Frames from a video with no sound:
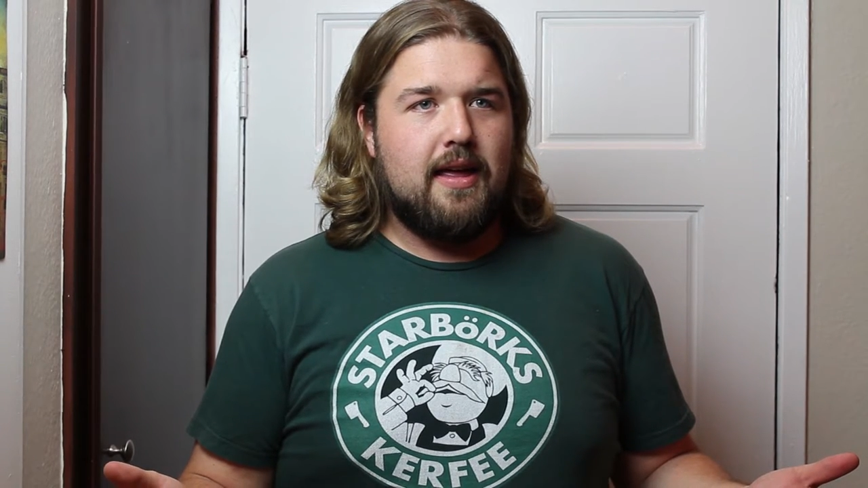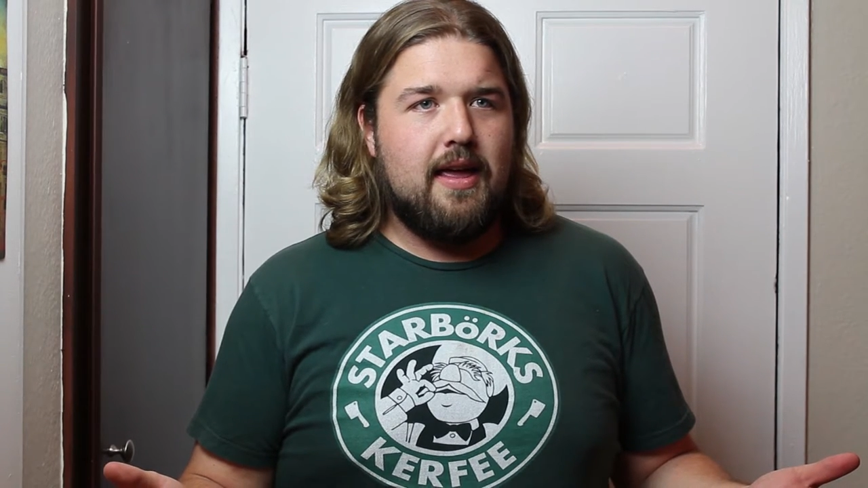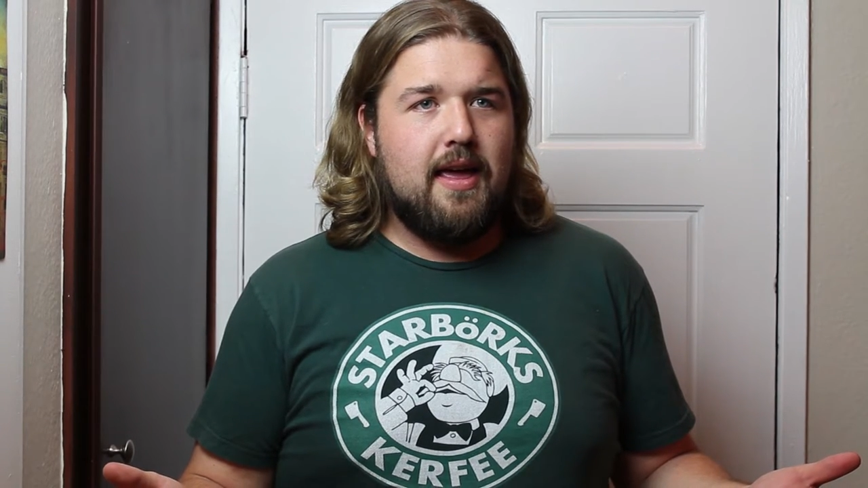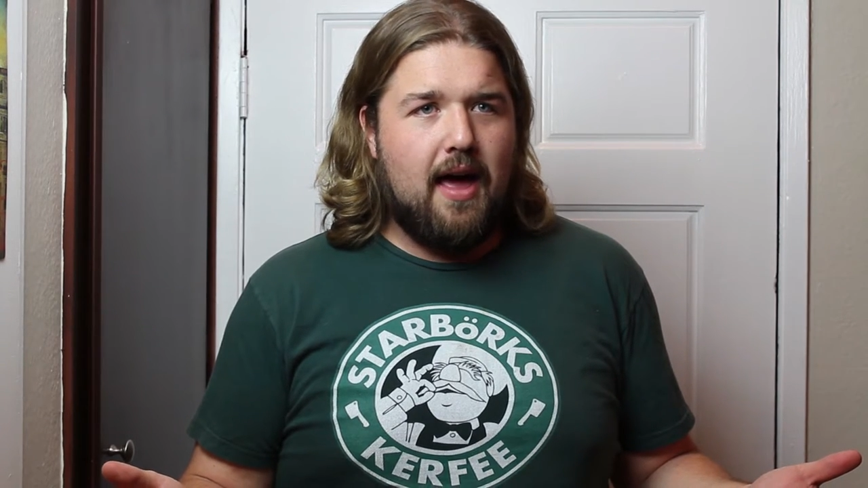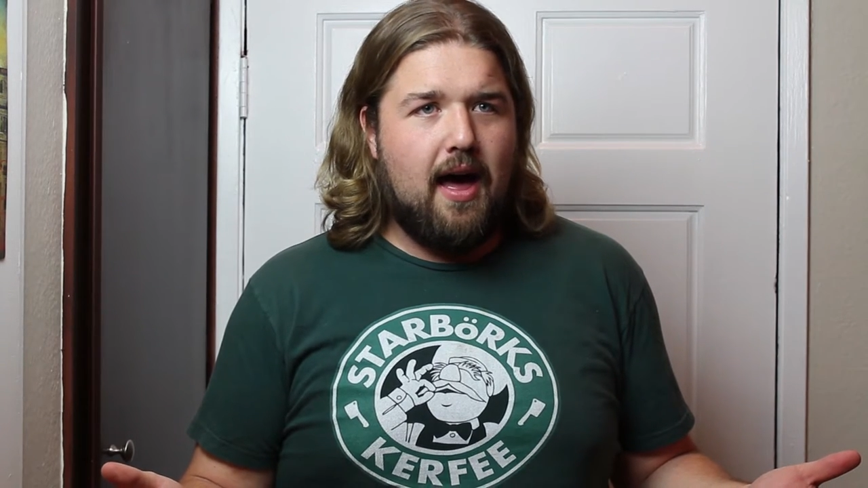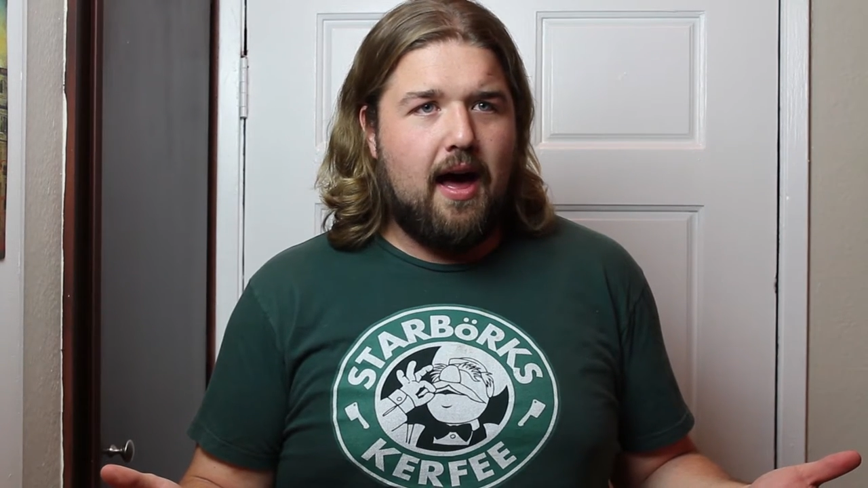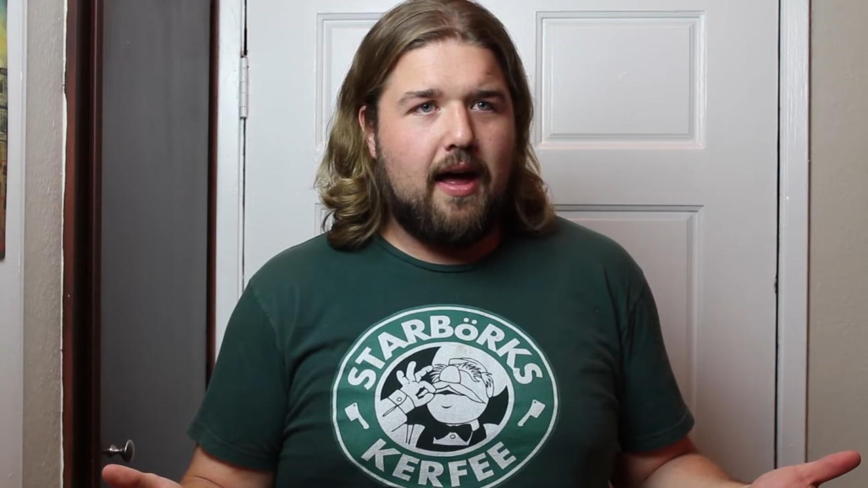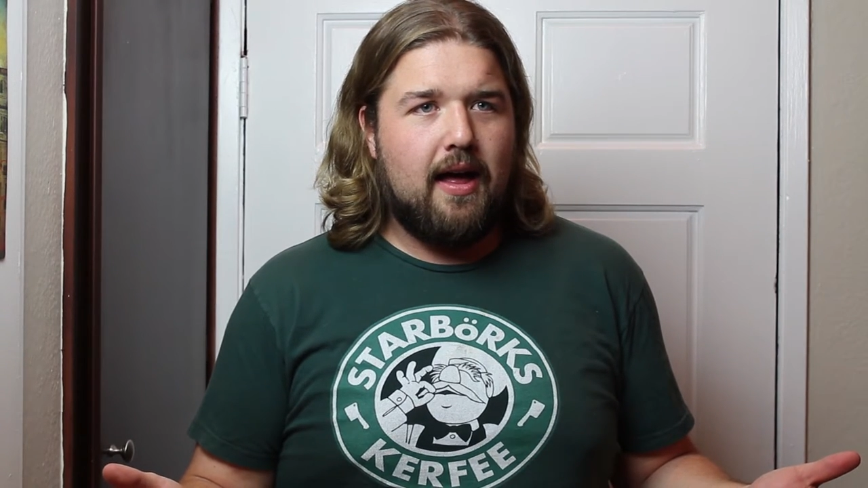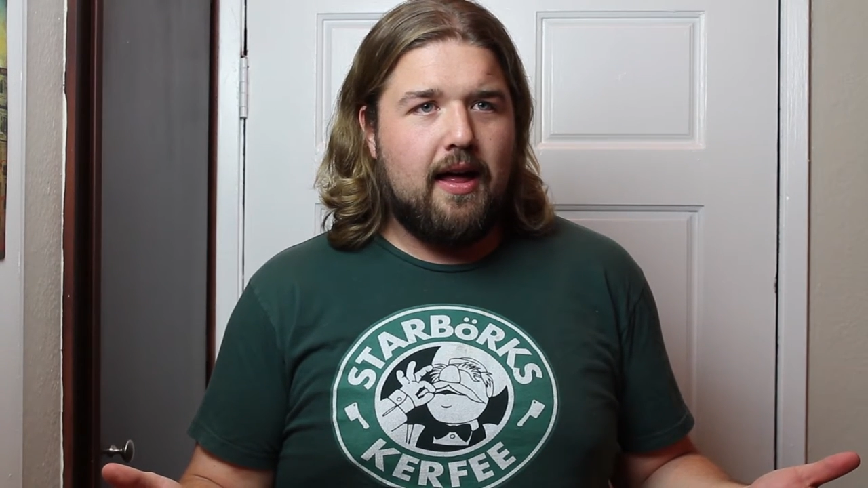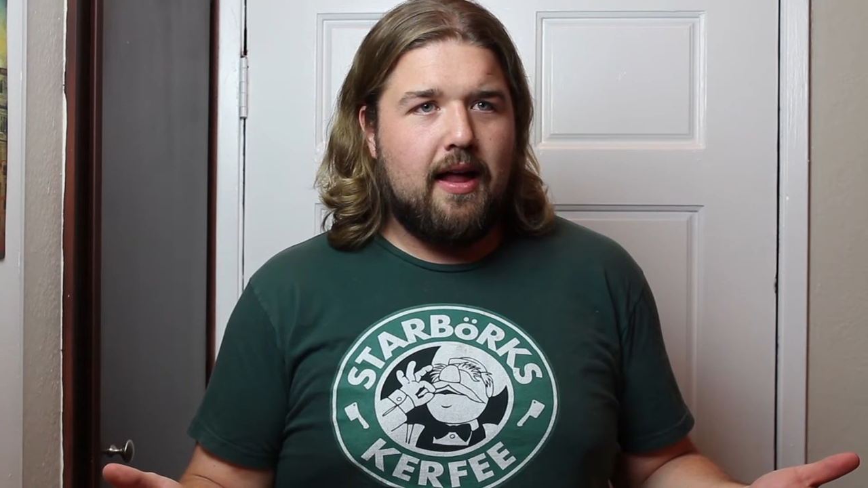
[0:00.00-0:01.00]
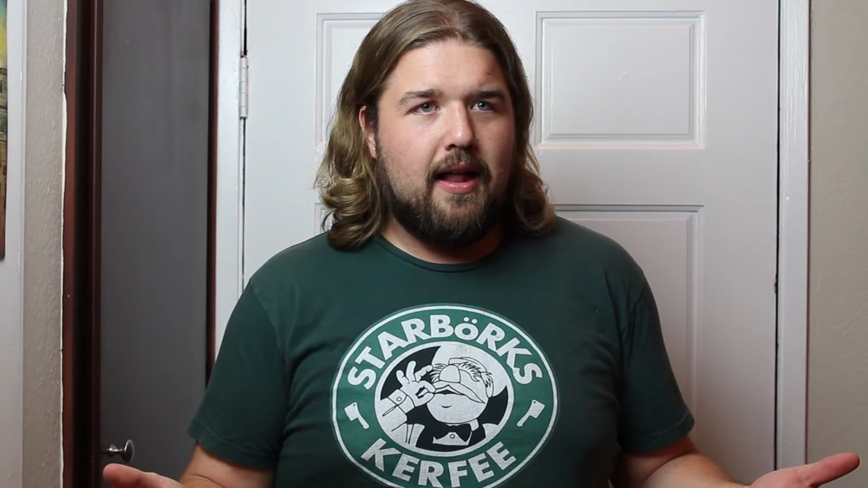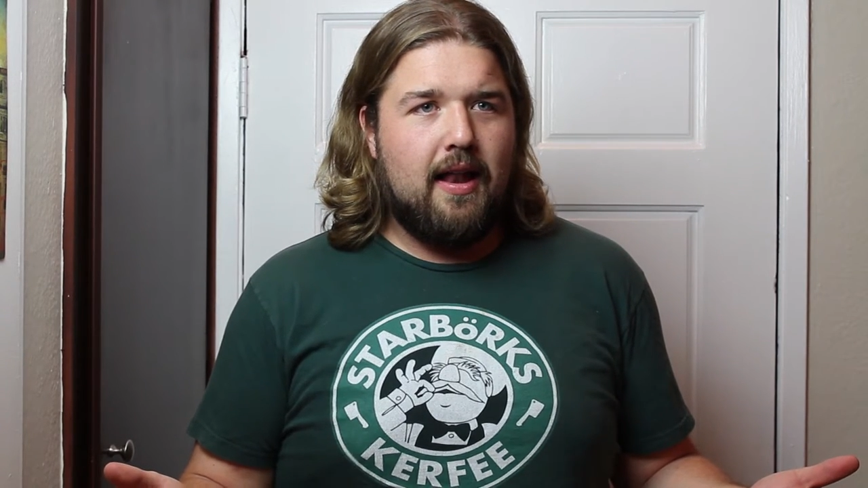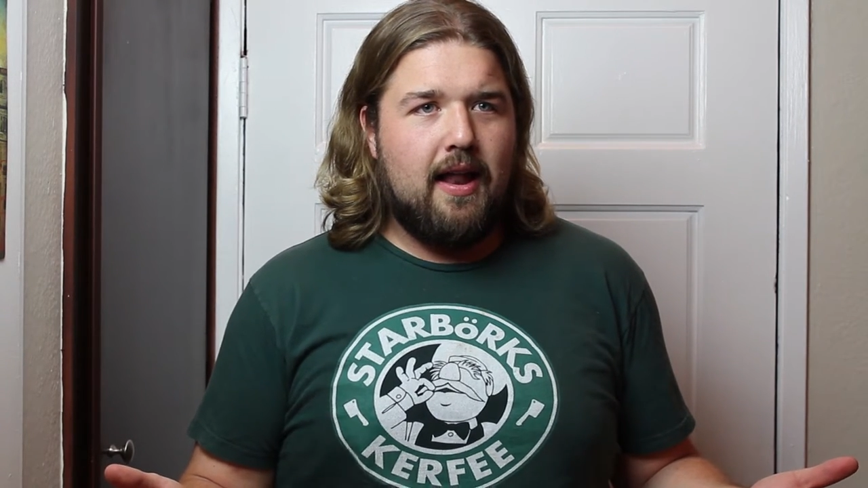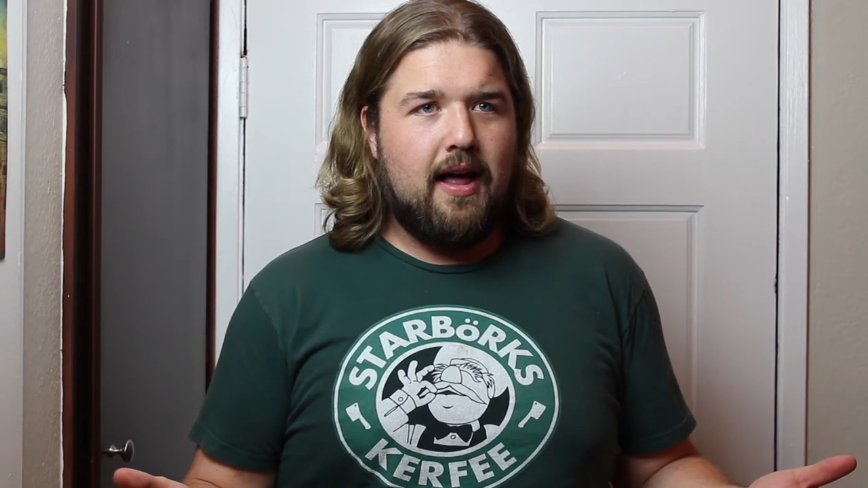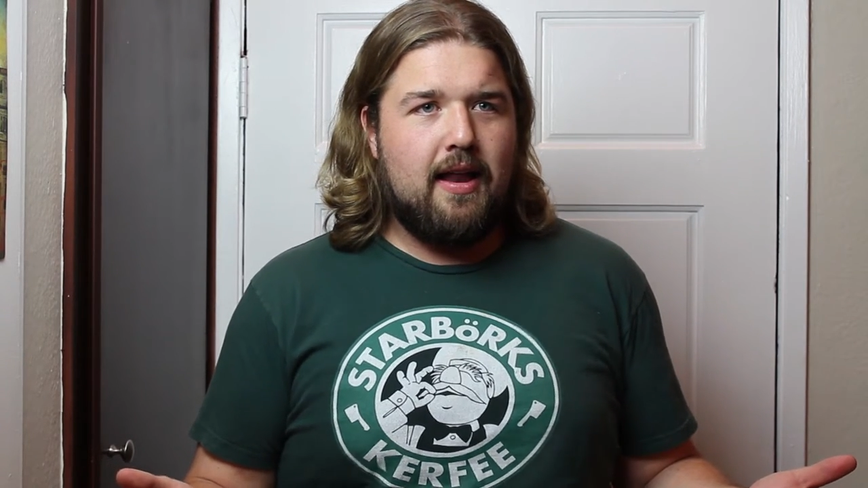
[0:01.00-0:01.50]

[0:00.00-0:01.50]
Yeah. La